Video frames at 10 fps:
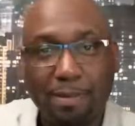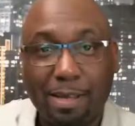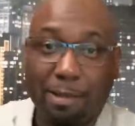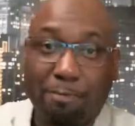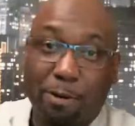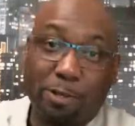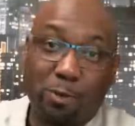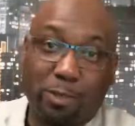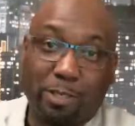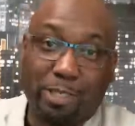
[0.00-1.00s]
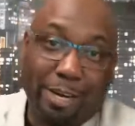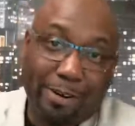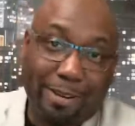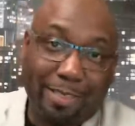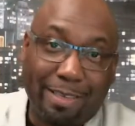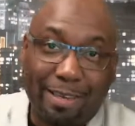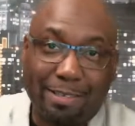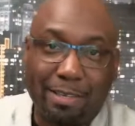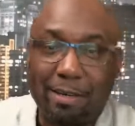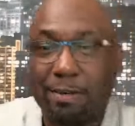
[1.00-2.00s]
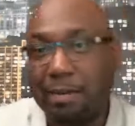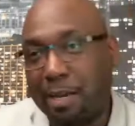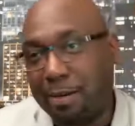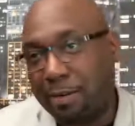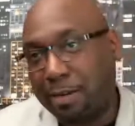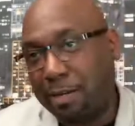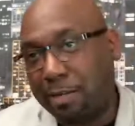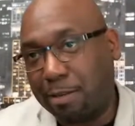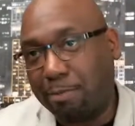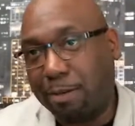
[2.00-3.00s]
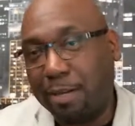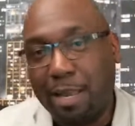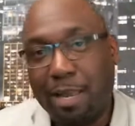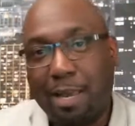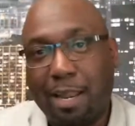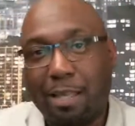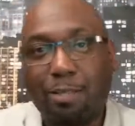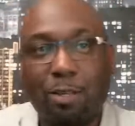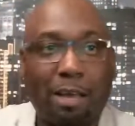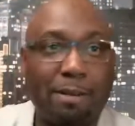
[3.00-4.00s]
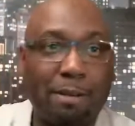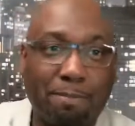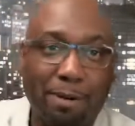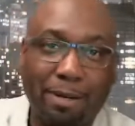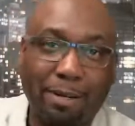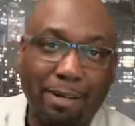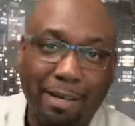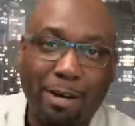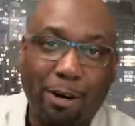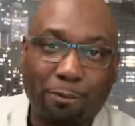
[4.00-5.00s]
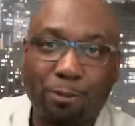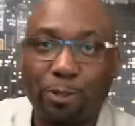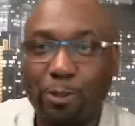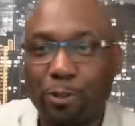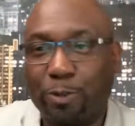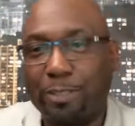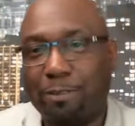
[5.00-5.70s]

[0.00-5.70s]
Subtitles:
And the person who was chairing the thing said, "Okay, okay, Silver, let's not have any plug of your show and